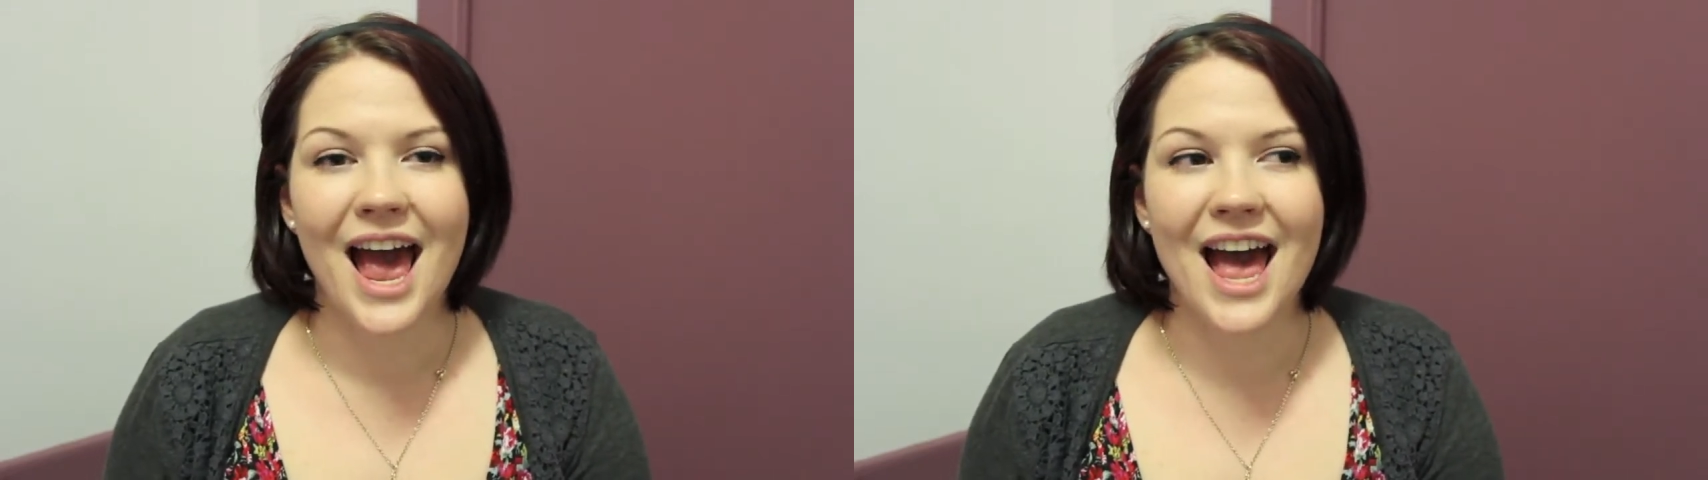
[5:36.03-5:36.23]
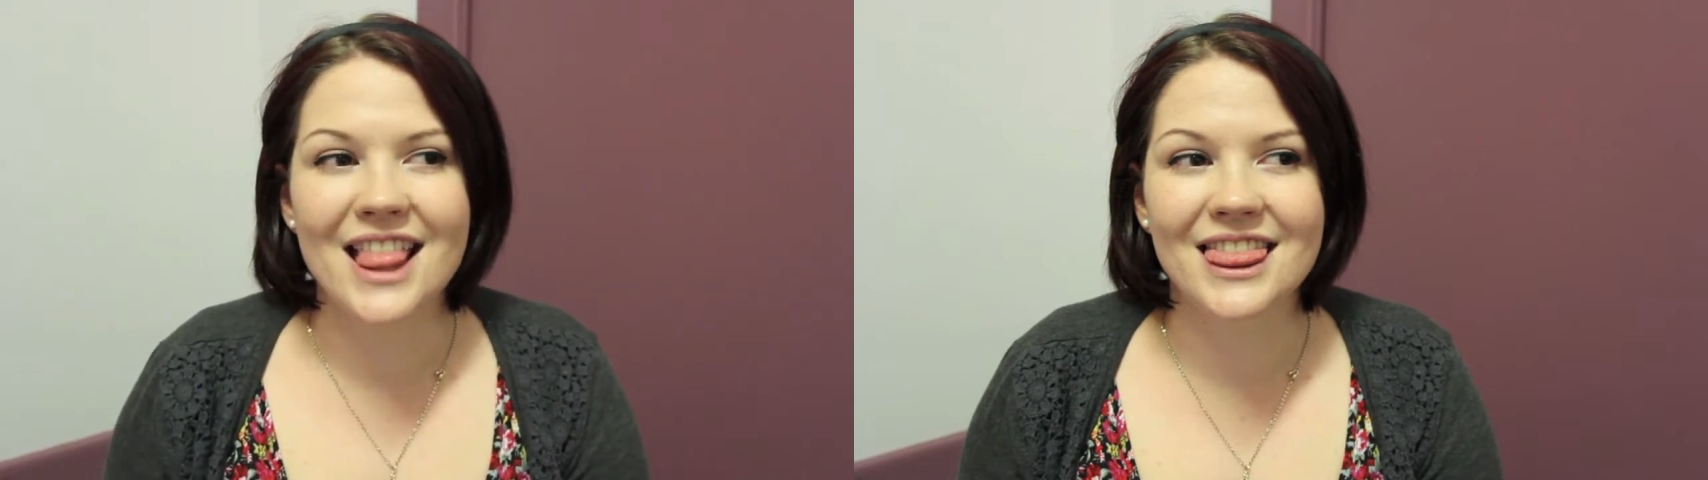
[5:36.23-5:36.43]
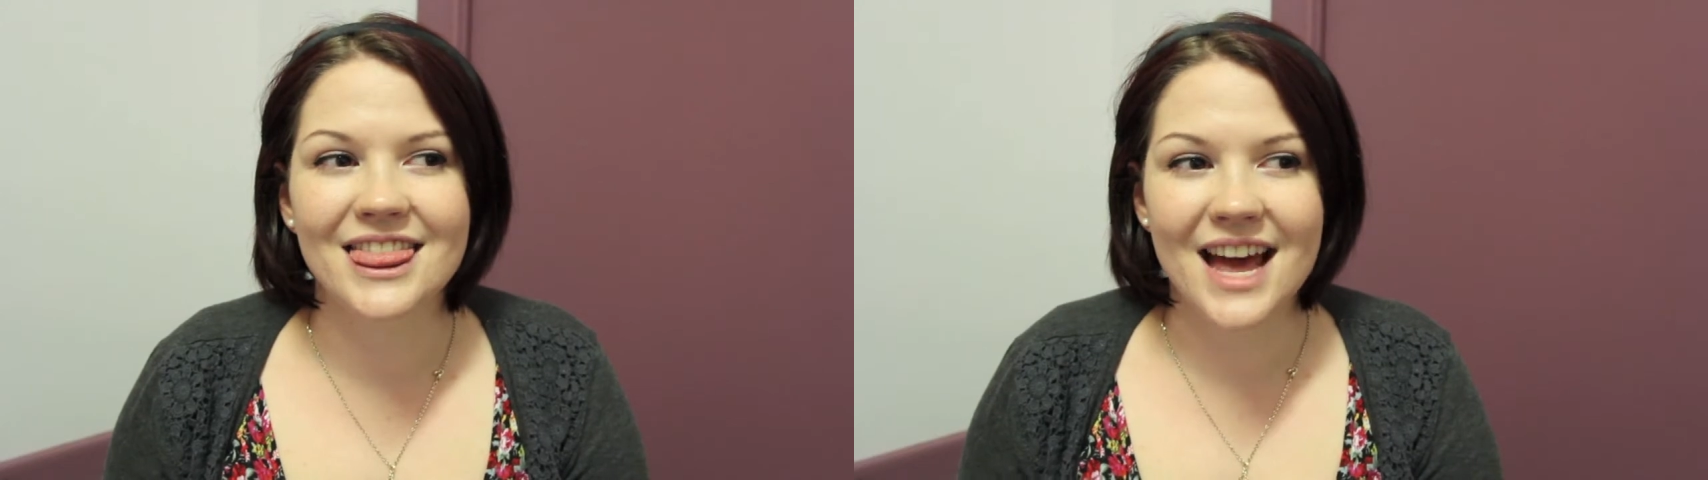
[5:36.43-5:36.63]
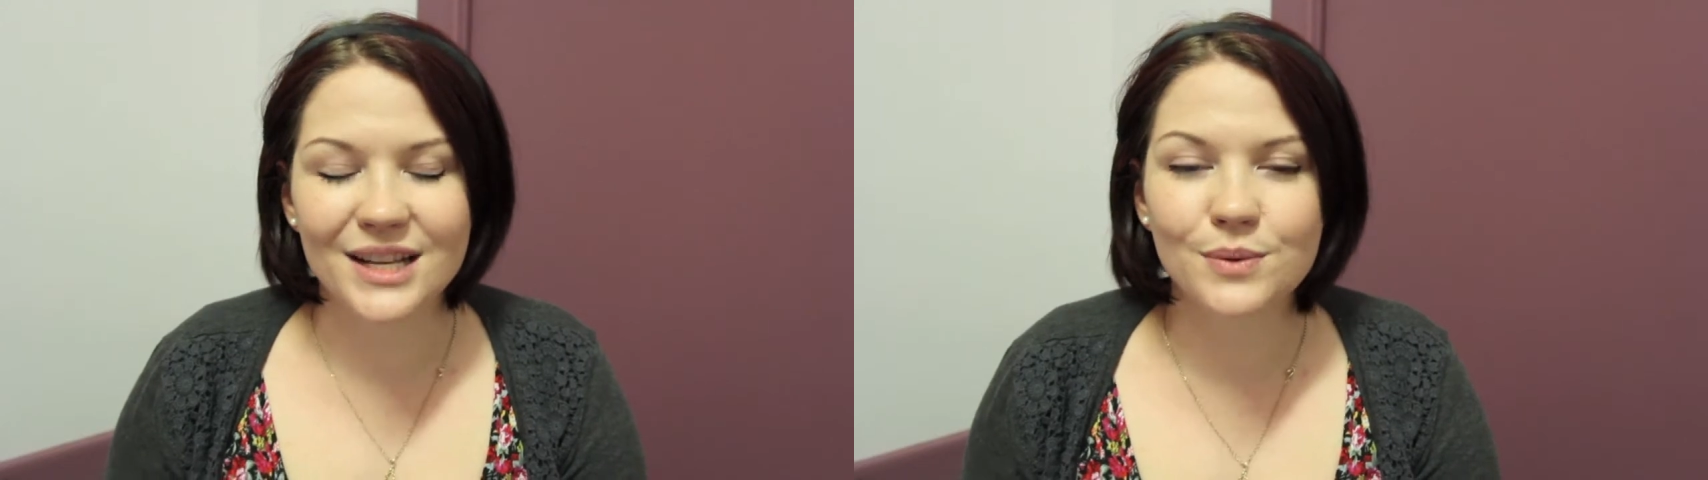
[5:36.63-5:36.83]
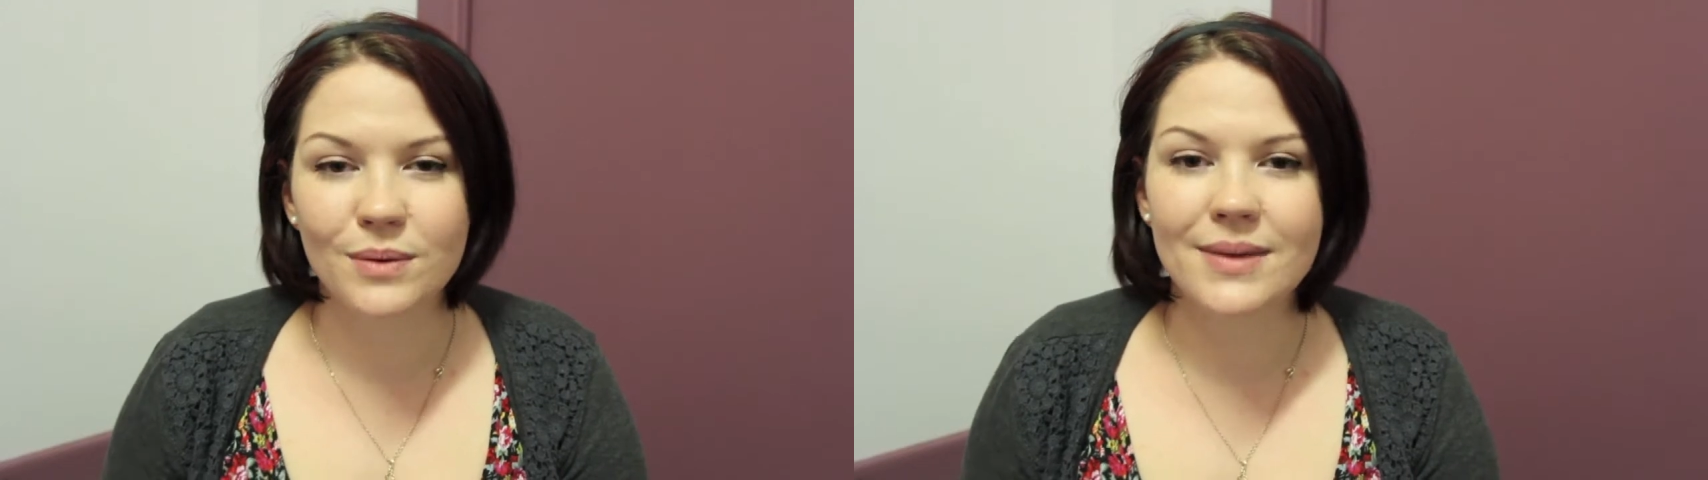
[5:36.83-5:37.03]
And
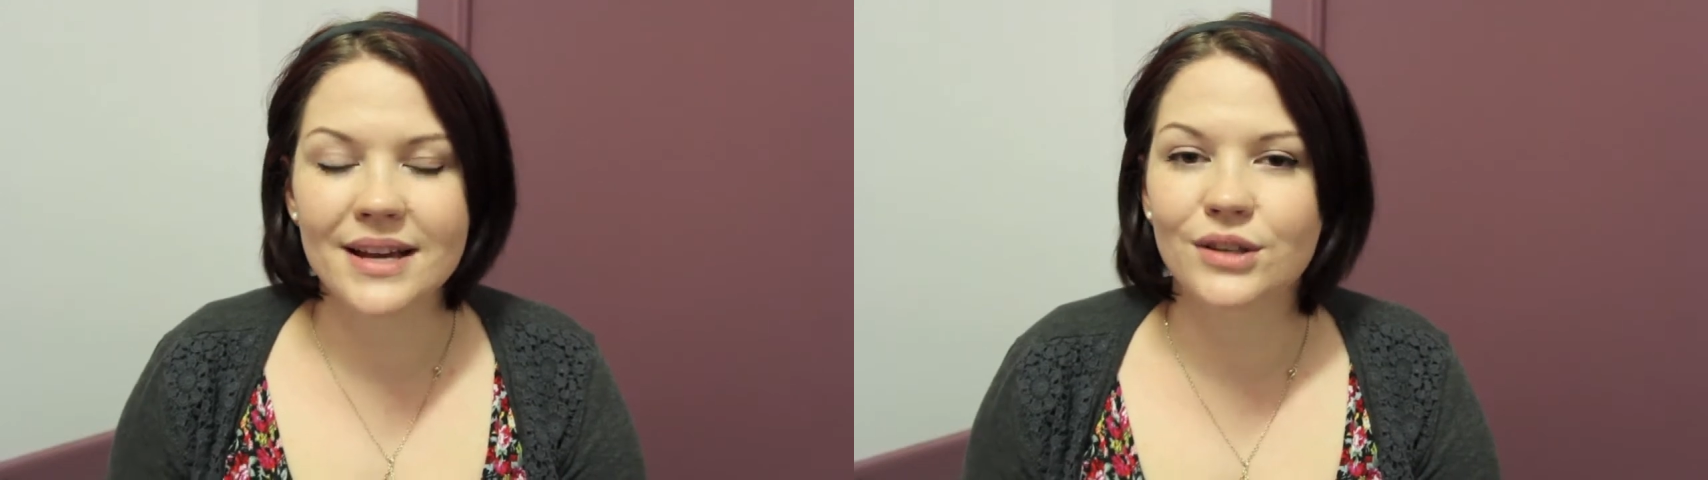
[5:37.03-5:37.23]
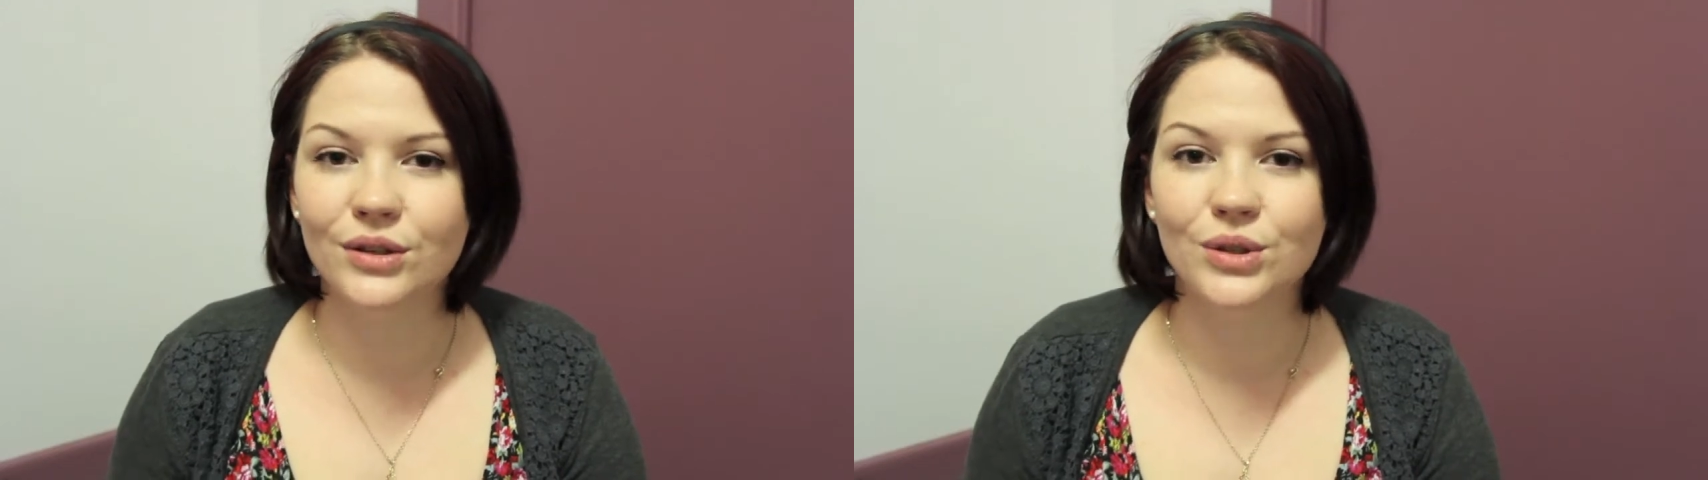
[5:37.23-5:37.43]
that's what makes the